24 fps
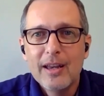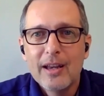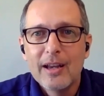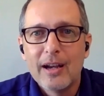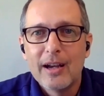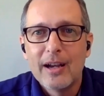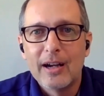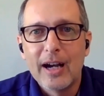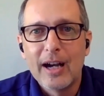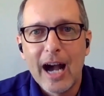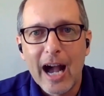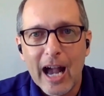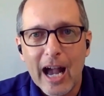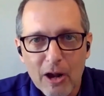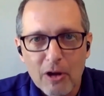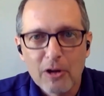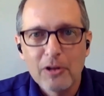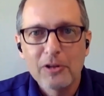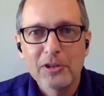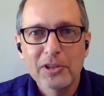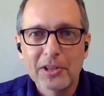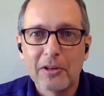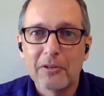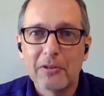I
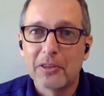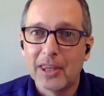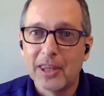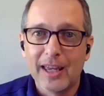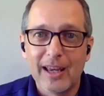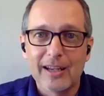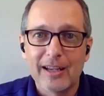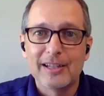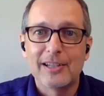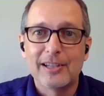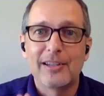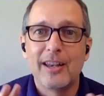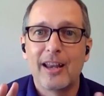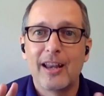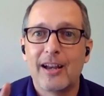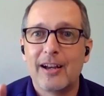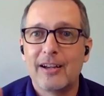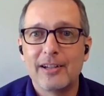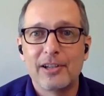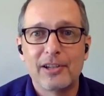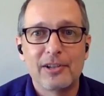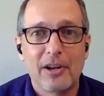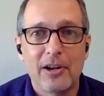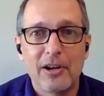also think,
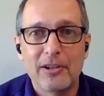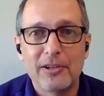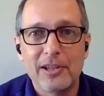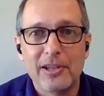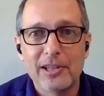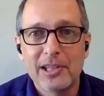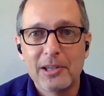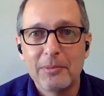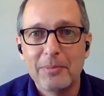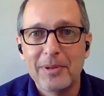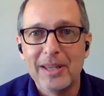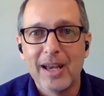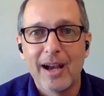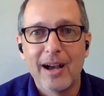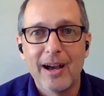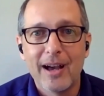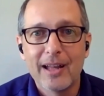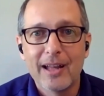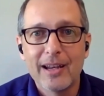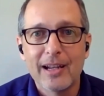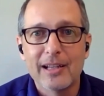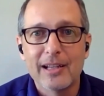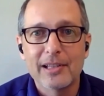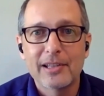Sean, just to be
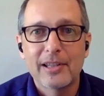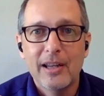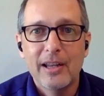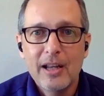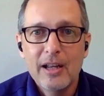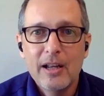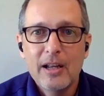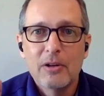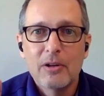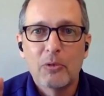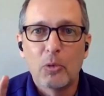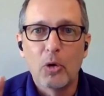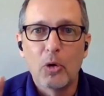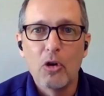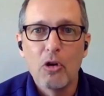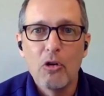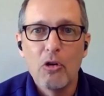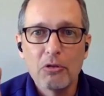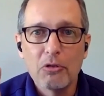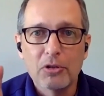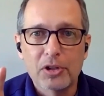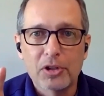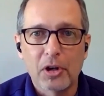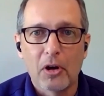honest,
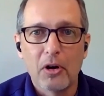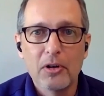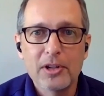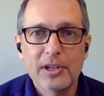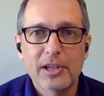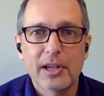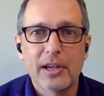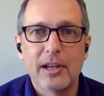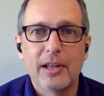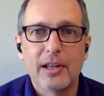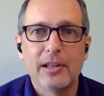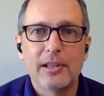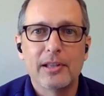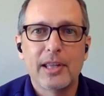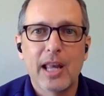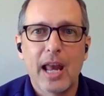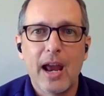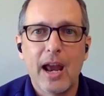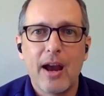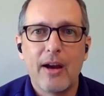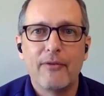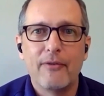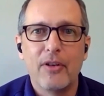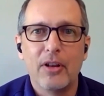rural churches
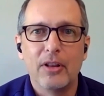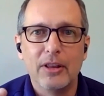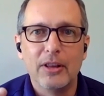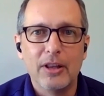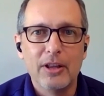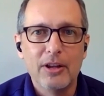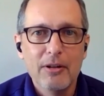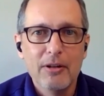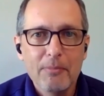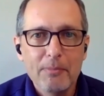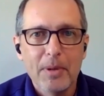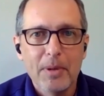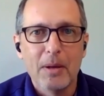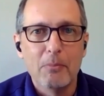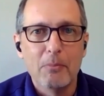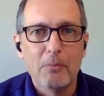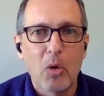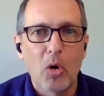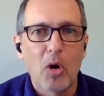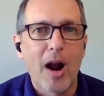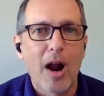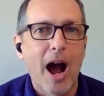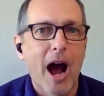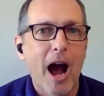have a little bit
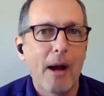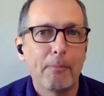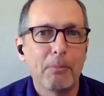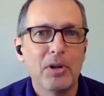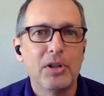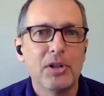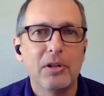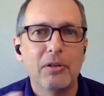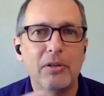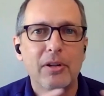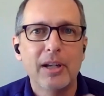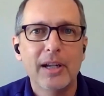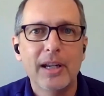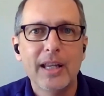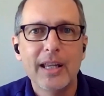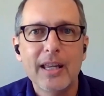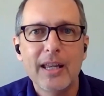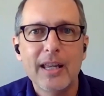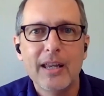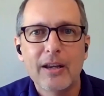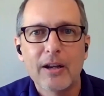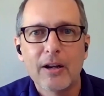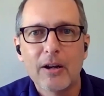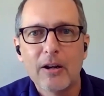more opportunity
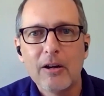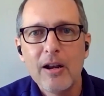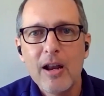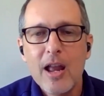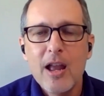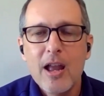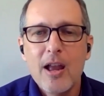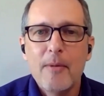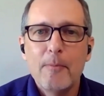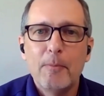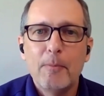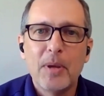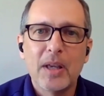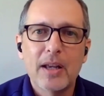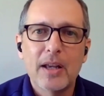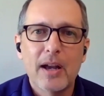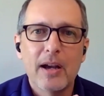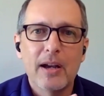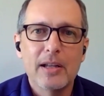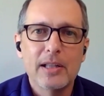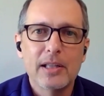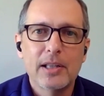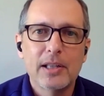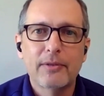here,
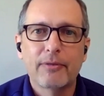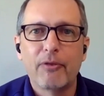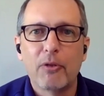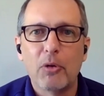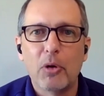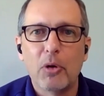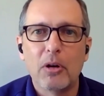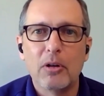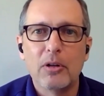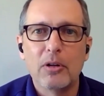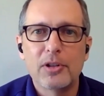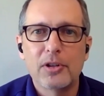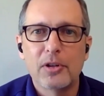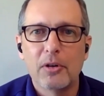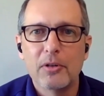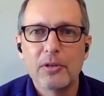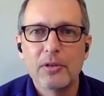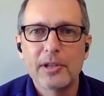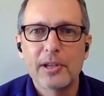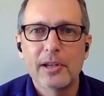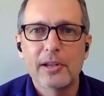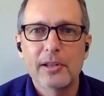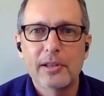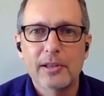because for
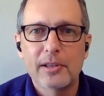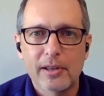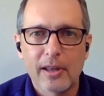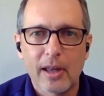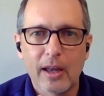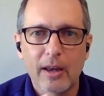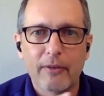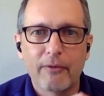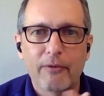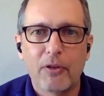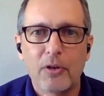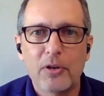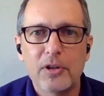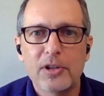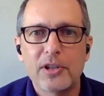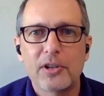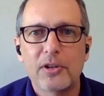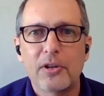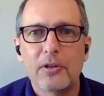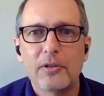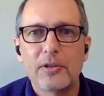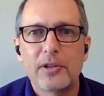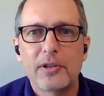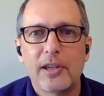churches like First
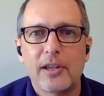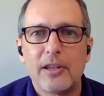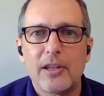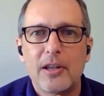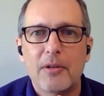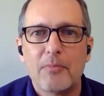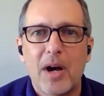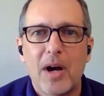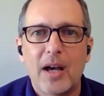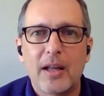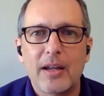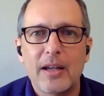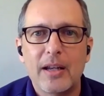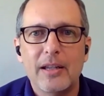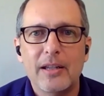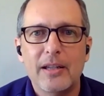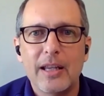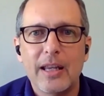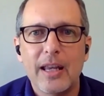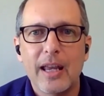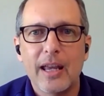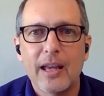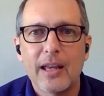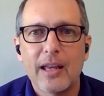Church in DeMont,
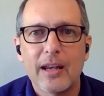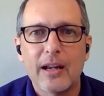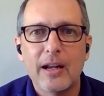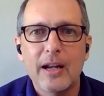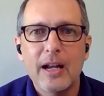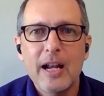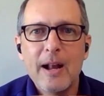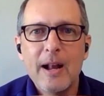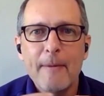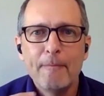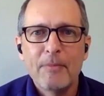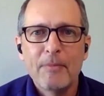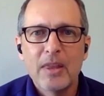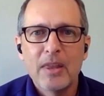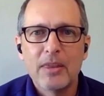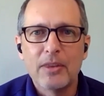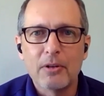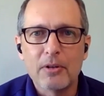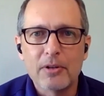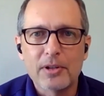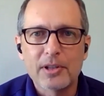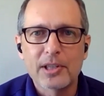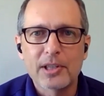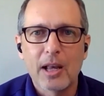Indiana,
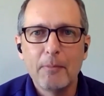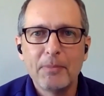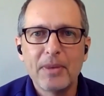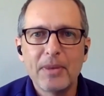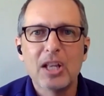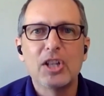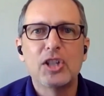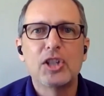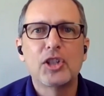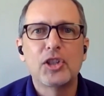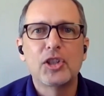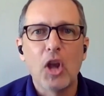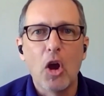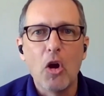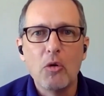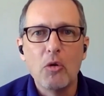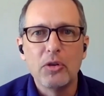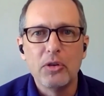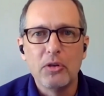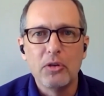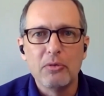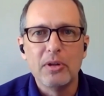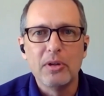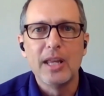there's something so
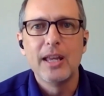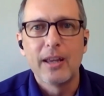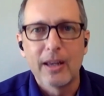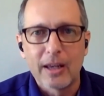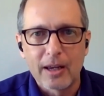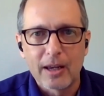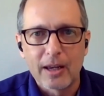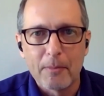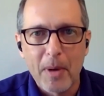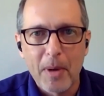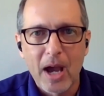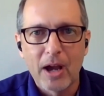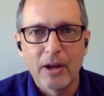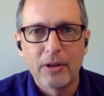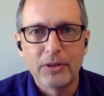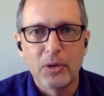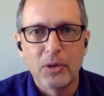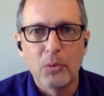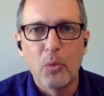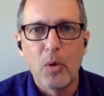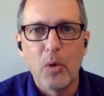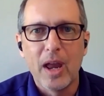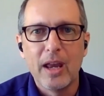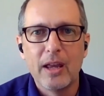unique about
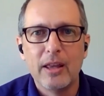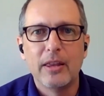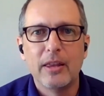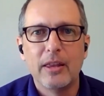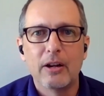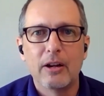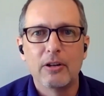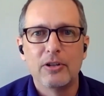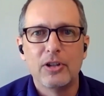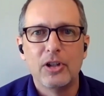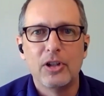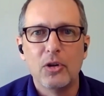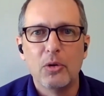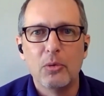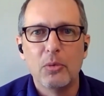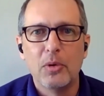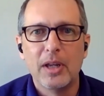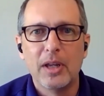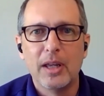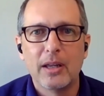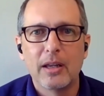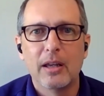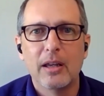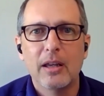the way they're
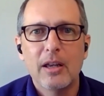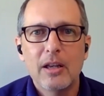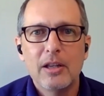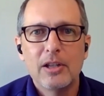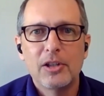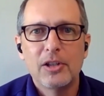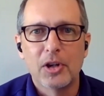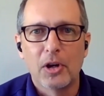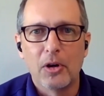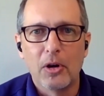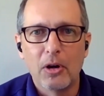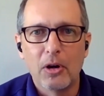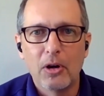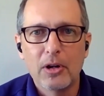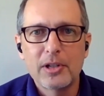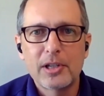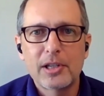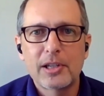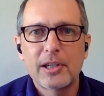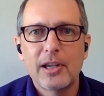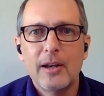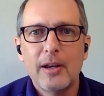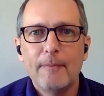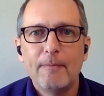doing
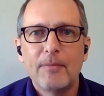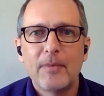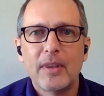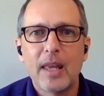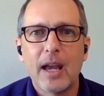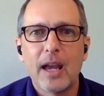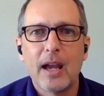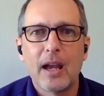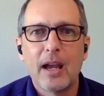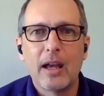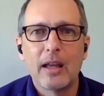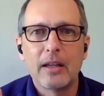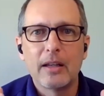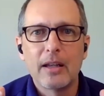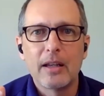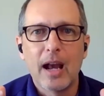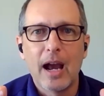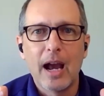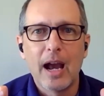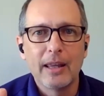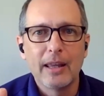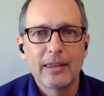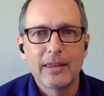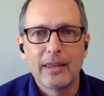church that
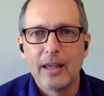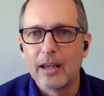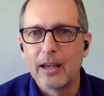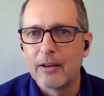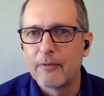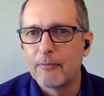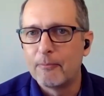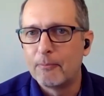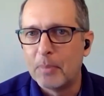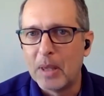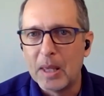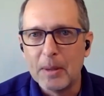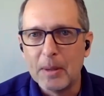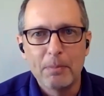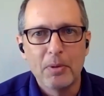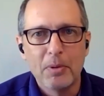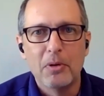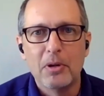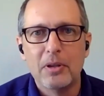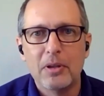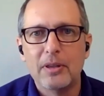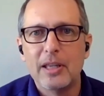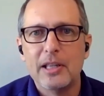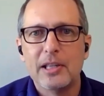I think
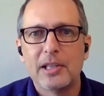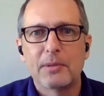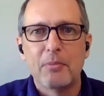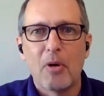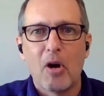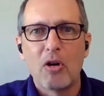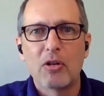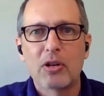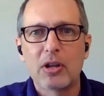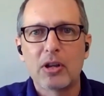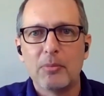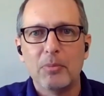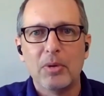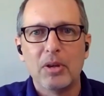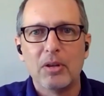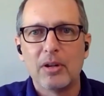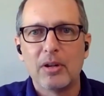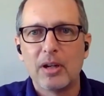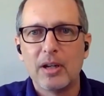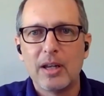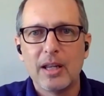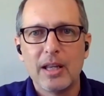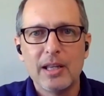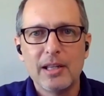people in these small
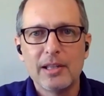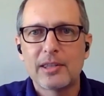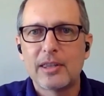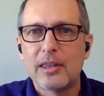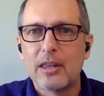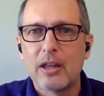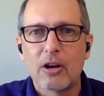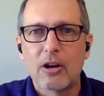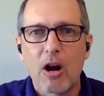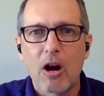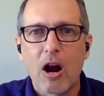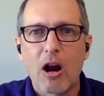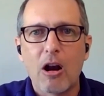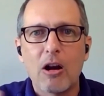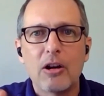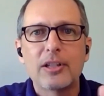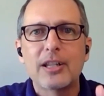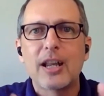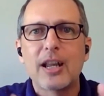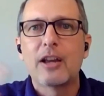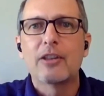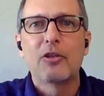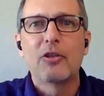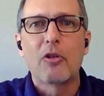communities, there aren't
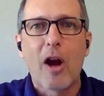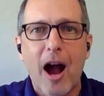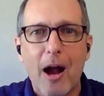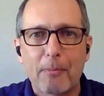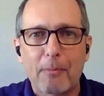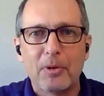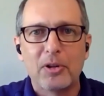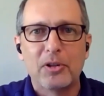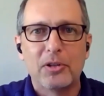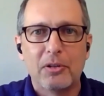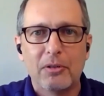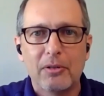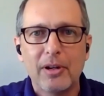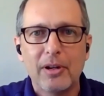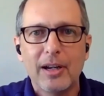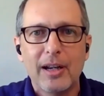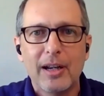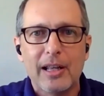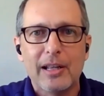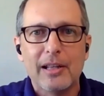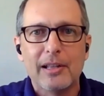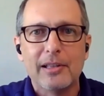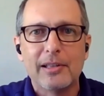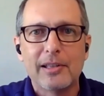other
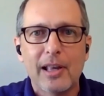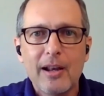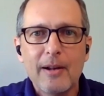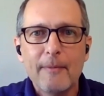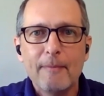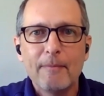opportunities